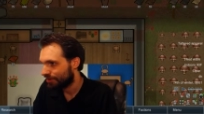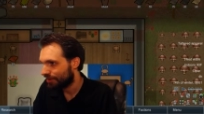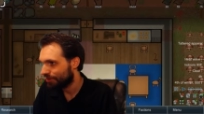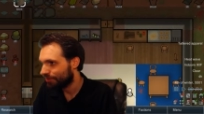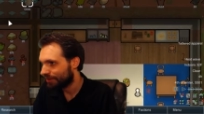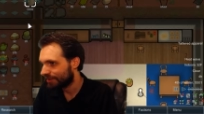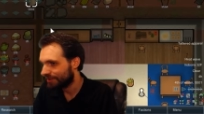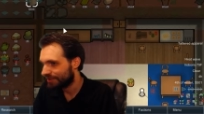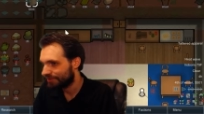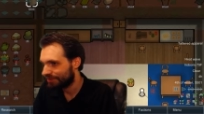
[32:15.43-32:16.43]
Oh, and I
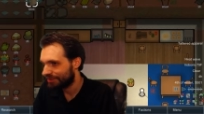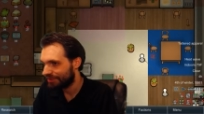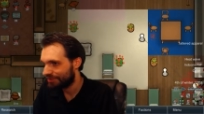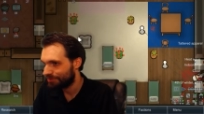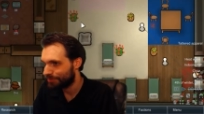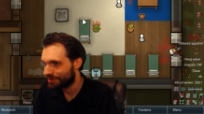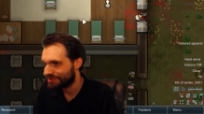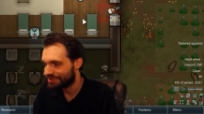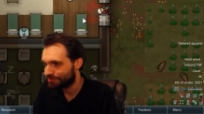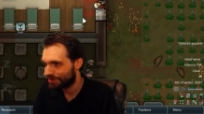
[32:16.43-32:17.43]
didn't even
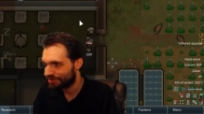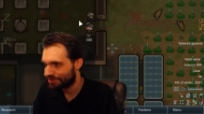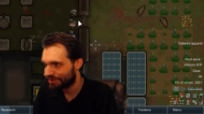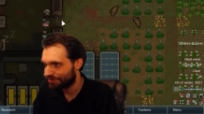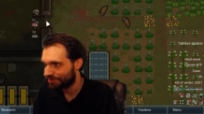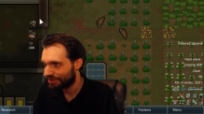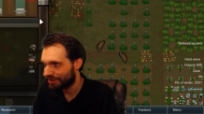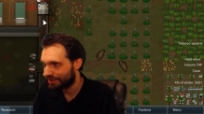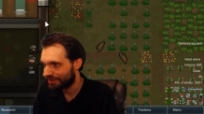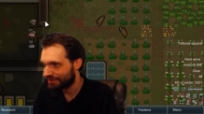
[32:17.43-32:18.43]
butcher, butcher. I
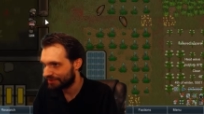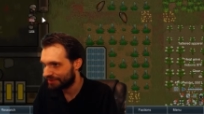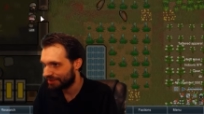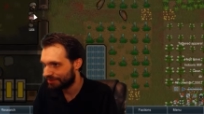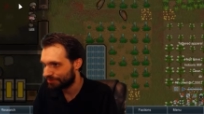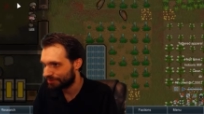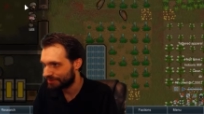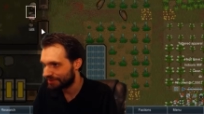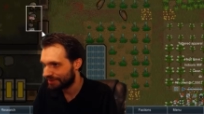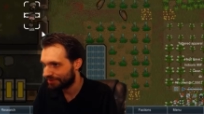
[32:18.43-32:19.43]
forgot. That's not how it
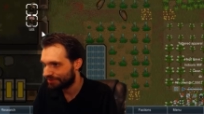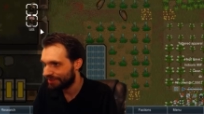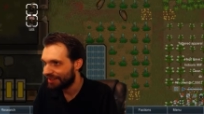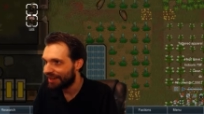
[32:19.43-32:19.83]
works on that one.